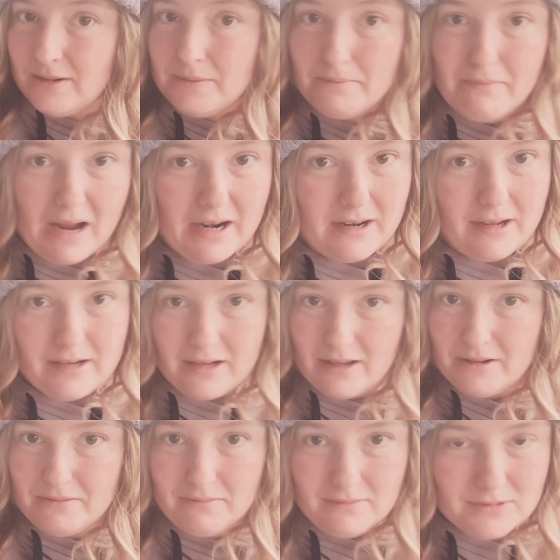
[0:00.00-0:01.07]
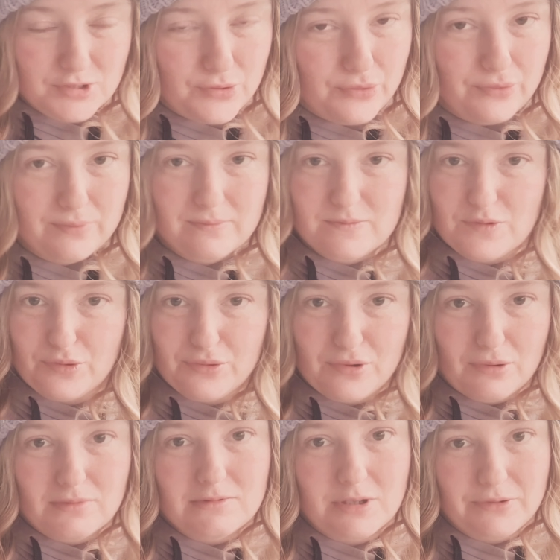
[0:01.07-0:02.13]
Bad idea. Just
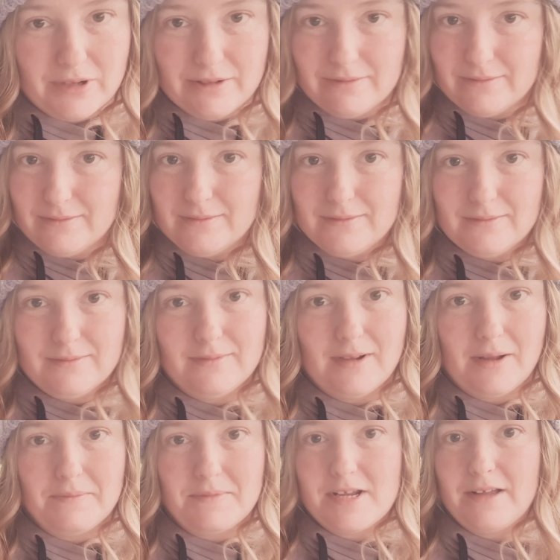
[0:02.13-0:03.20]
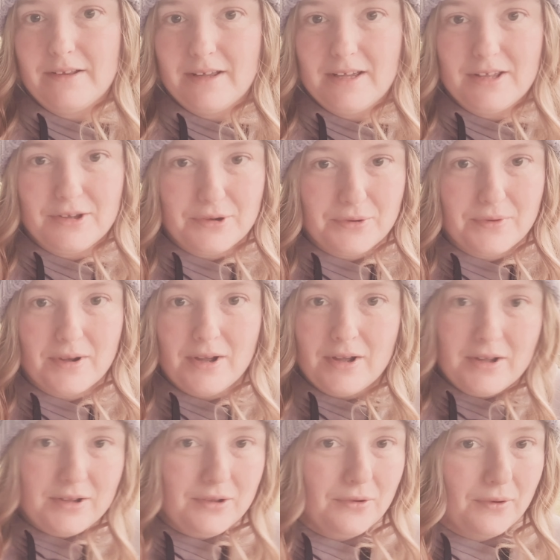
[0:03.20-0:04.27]
don't do it. I'm telling you,
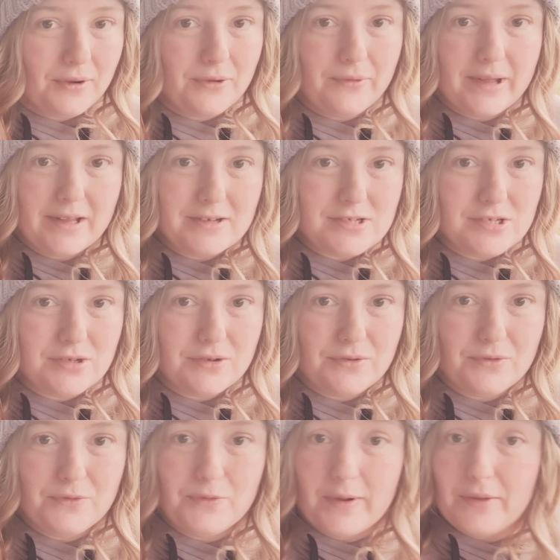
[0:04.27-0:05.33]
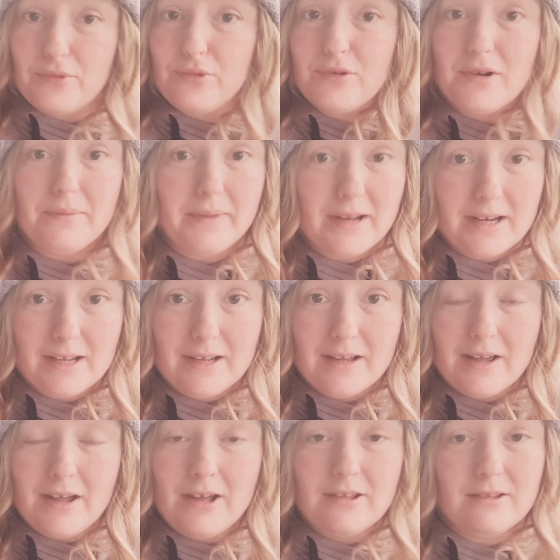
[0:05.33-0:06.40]
you're going to waste your money.
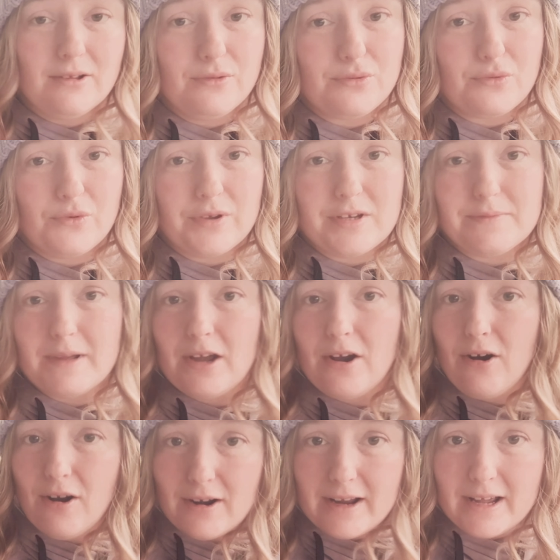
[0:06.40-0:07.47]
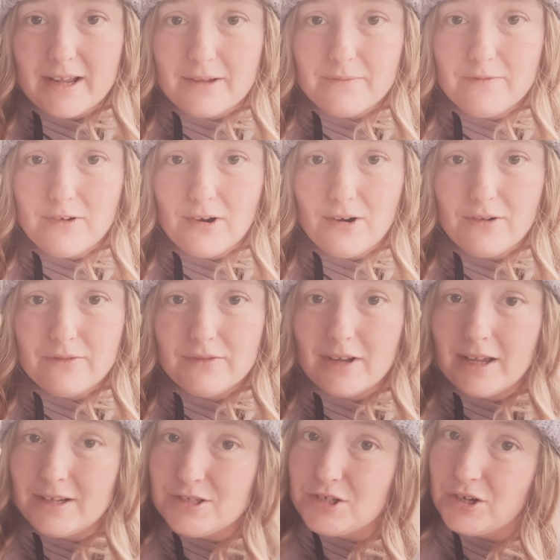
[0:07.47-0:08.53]
There's going to be heartache involved,
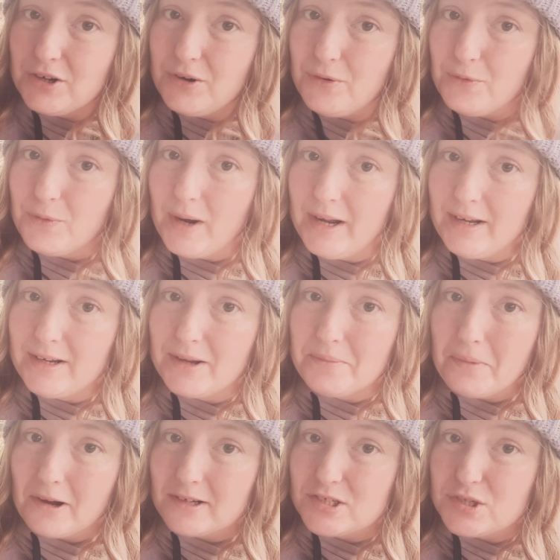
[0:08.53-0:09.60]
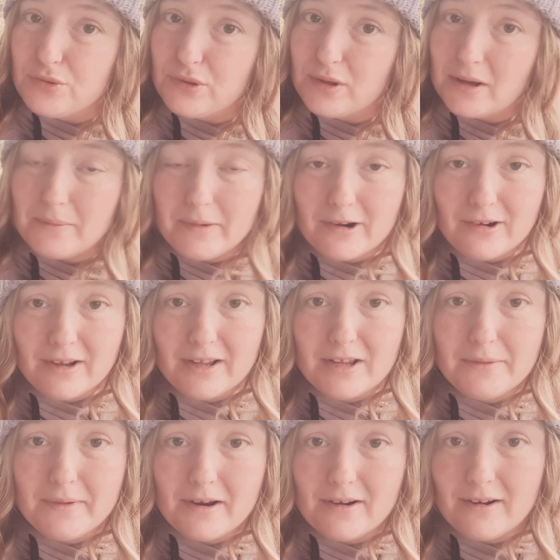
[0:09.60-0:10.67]
and you're going to wind up purchasing a better
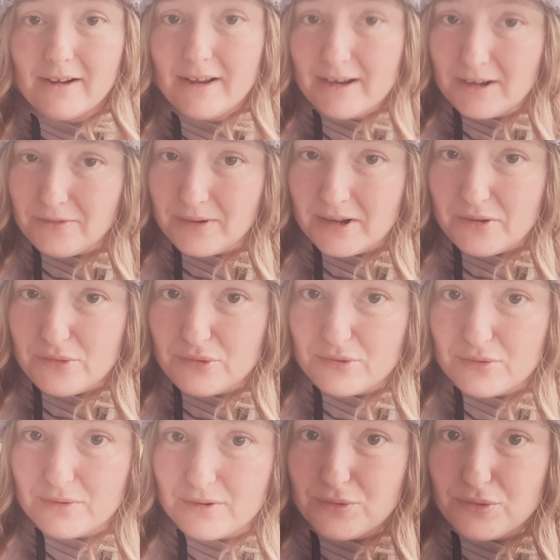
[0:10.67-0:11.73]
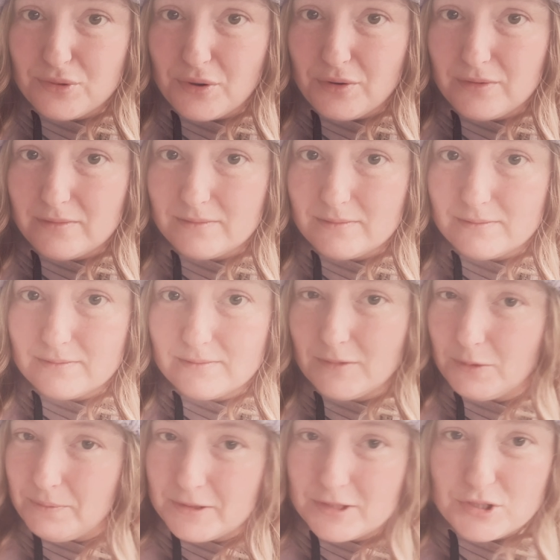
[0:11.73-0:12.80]
incubator anyways. So
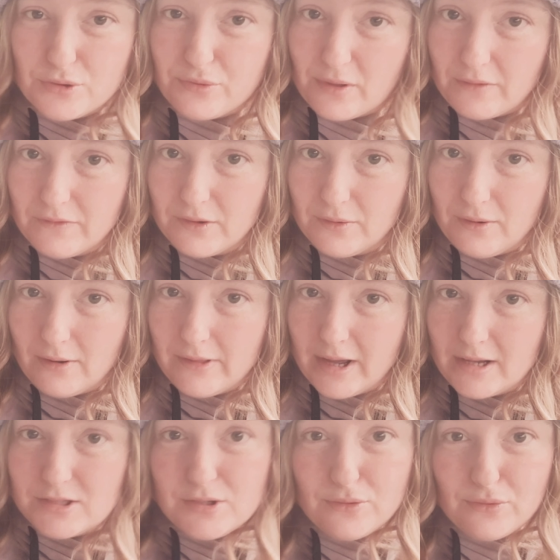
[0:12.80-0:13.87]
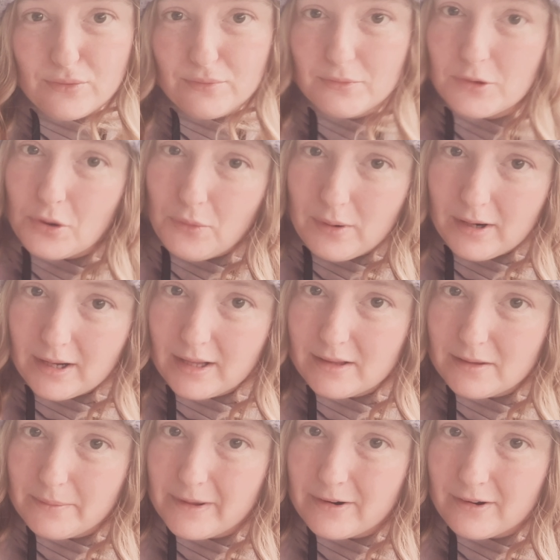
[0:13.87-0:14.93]
don't put yourself through all that. Just go on and get the
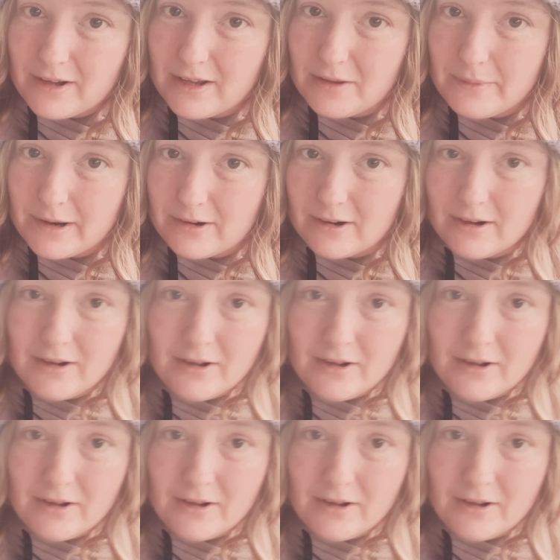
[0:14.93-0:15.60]
better incubator.